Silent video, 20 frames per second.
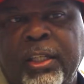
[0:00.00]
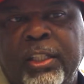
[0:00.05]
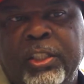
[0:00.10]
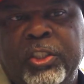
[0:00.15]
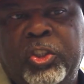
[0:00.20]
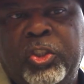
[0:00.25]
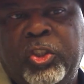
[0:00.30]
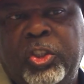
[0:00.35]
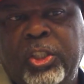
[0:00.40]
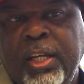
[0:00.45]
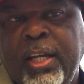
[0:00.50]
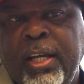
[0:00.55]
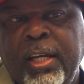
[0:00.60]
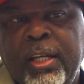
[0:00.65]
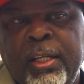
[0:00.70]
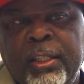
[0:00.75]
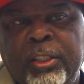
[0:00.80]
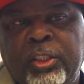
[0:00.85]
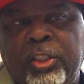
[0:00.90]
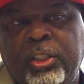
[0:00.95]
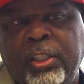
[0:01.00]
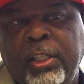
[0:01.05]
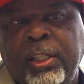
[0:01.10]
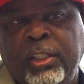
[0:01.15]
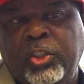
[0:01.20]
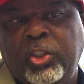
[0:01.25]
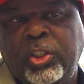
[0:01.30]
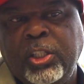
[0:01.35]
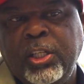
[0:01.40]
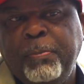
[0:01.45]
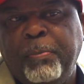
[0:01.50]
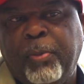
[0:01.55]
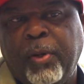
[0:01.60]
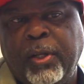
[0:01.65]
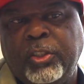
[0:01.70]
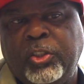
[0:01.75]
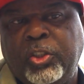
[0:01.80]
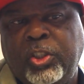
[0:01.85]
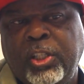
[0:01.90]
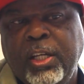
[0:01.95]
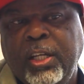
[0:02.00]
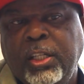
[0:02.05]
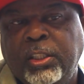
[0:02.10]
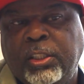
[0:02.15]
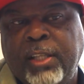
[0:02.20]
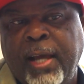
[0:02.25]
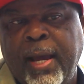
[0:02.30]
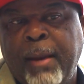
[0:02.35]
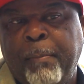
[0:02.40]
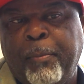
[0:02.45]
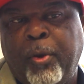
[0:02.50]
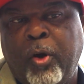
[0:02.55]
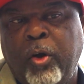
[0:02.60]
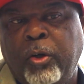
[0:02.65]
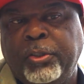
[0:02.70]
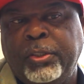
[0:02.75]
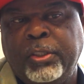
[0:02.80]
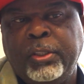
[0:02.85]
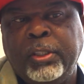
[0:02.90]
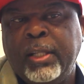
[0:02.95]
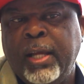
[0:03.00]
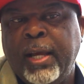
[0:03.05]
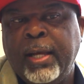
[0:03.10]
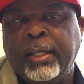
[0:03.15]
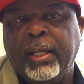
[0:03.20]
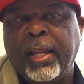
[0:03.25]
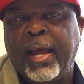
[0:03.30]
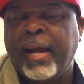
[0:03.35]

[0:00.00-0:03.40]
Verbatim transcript: she, see, she, she's that person that,